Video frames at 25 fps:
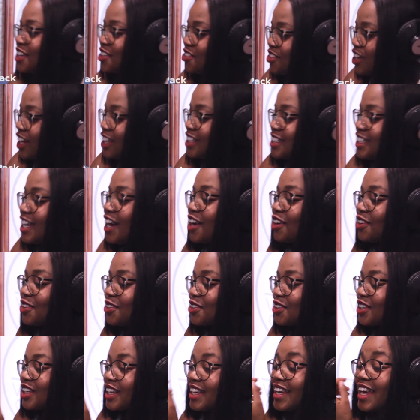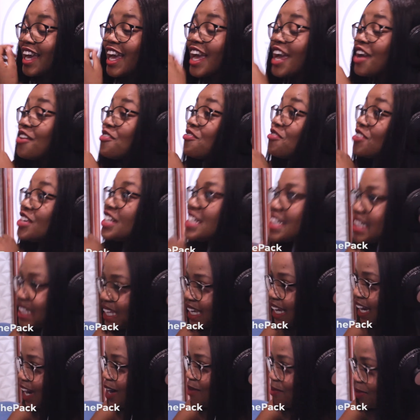I'd write down
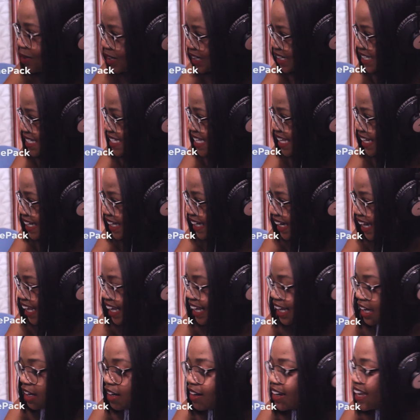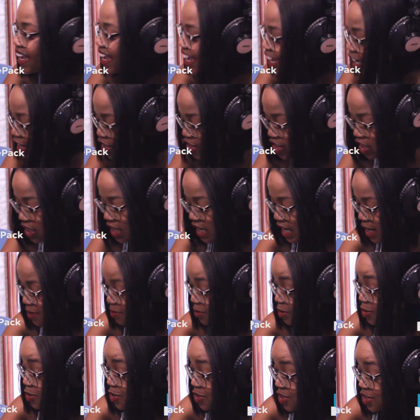everything about Lesedi, like her age, her
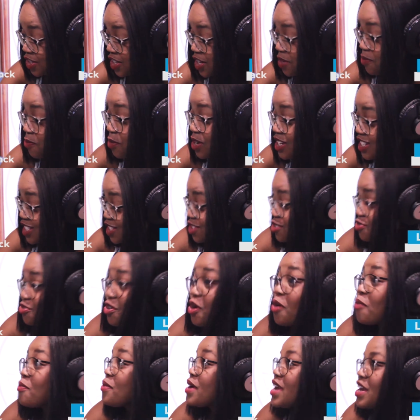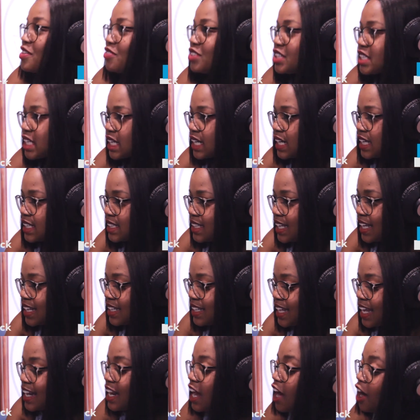name, her surname, where she's from, everything like
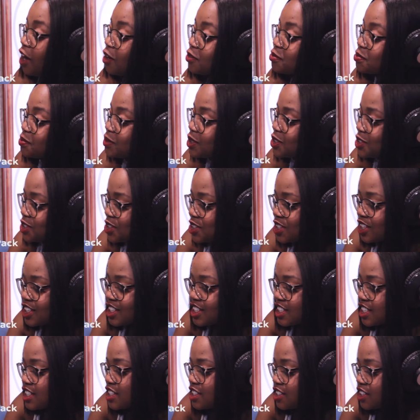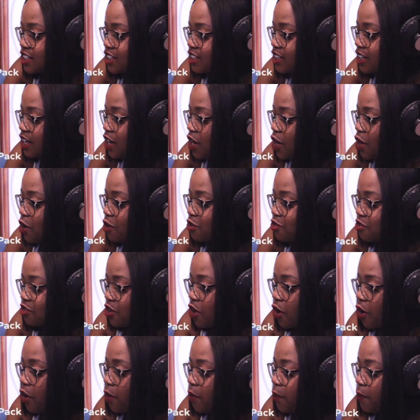that. That helped me to transition
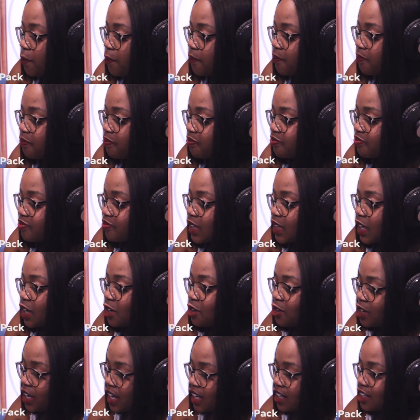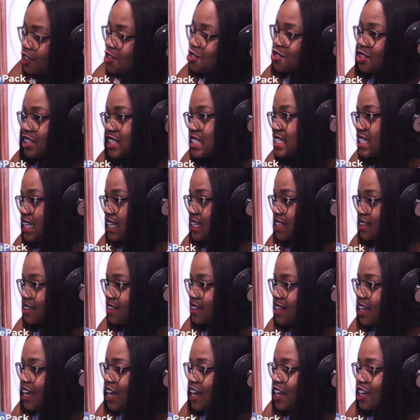from Luyanda to Lesedi,
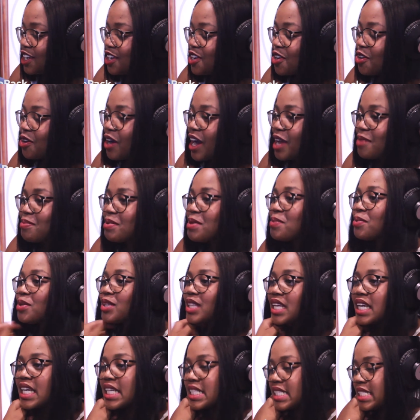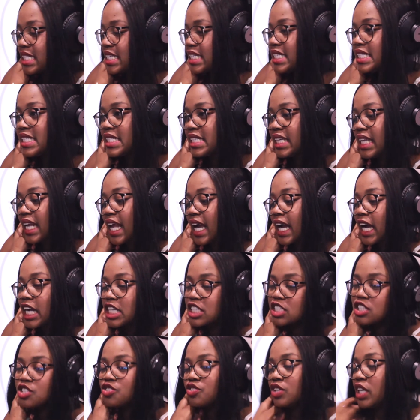you know. And people think it's easy, like I
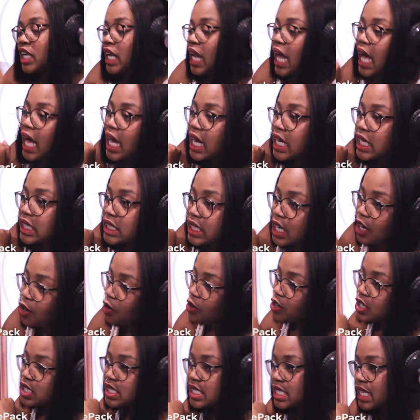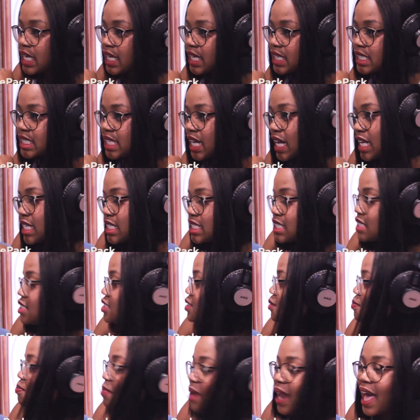just read lines and I go and say it and I
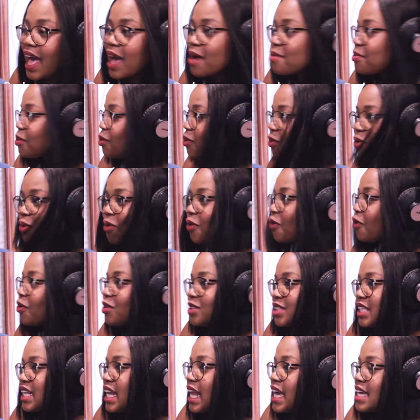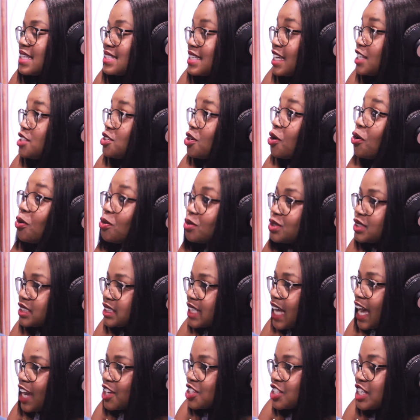just blab all the lines. I
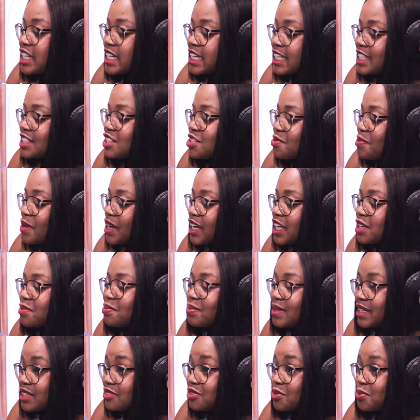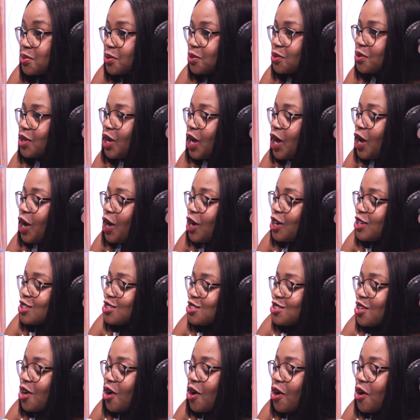don't. I actually need to make it believable.
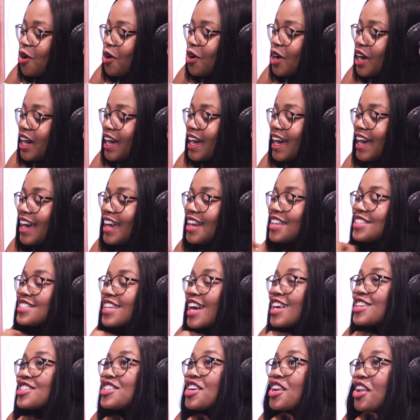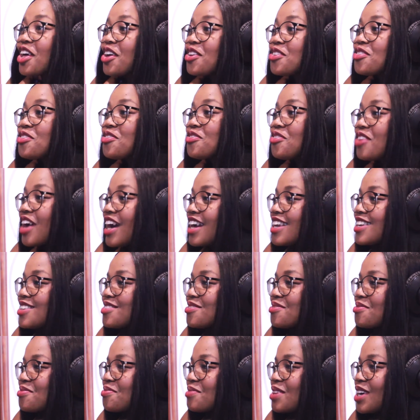So it is actually a lot of fun
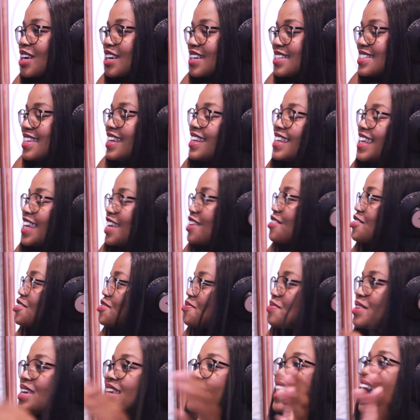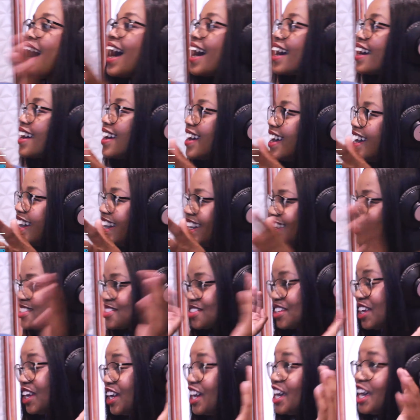because it keeps me young.
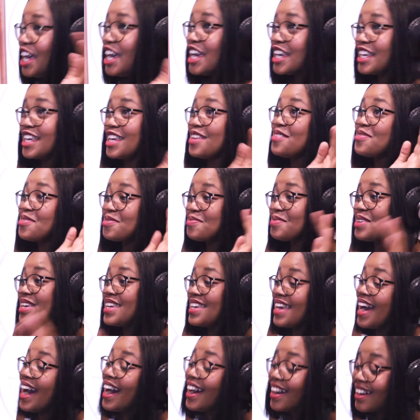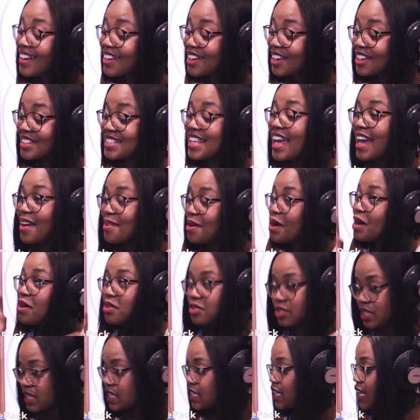It keeps me young because I
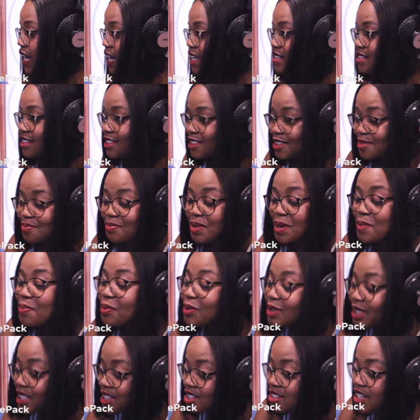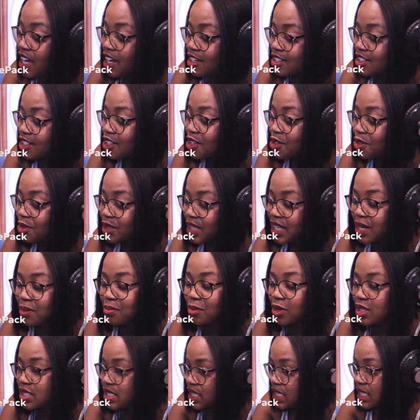really, guys, people need to actually know that
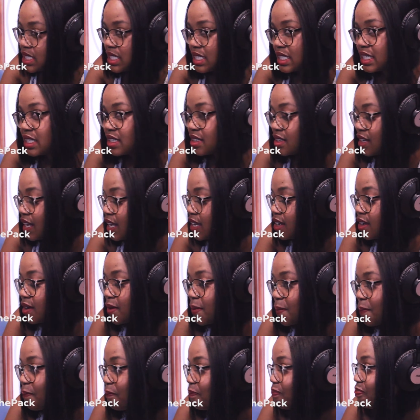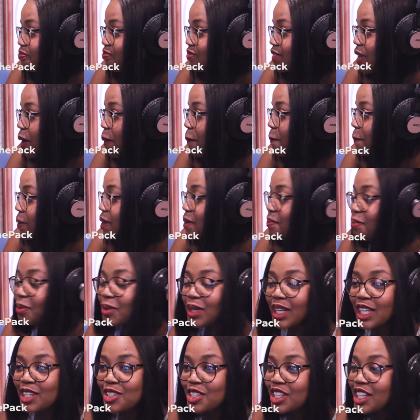I'm not 16. Like,
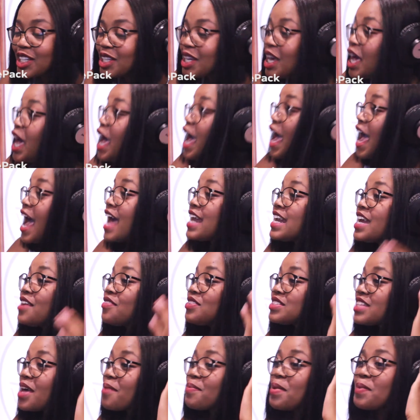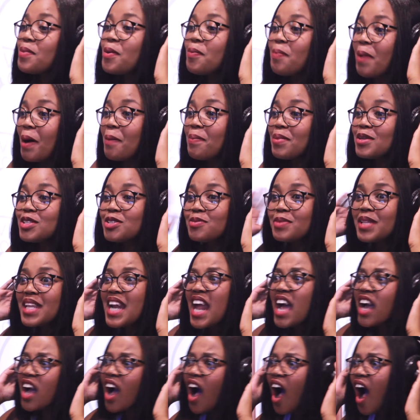and every time people bump into me, they're
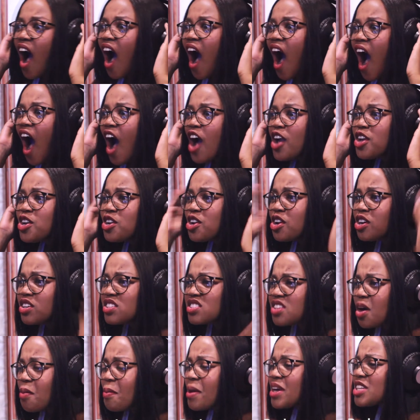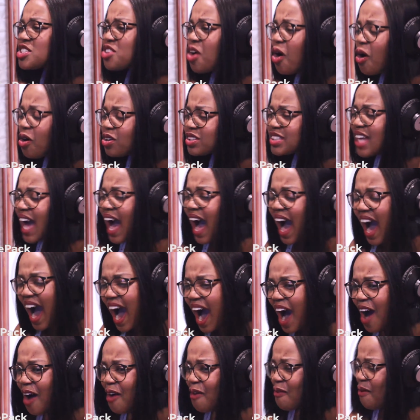like, "You look so much older.
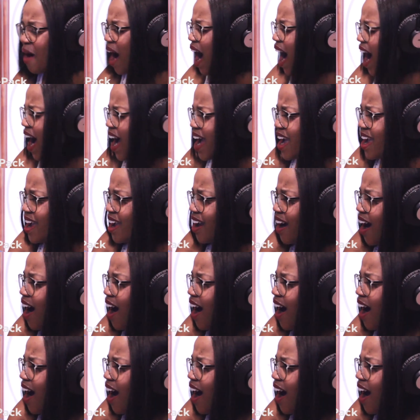How? Why?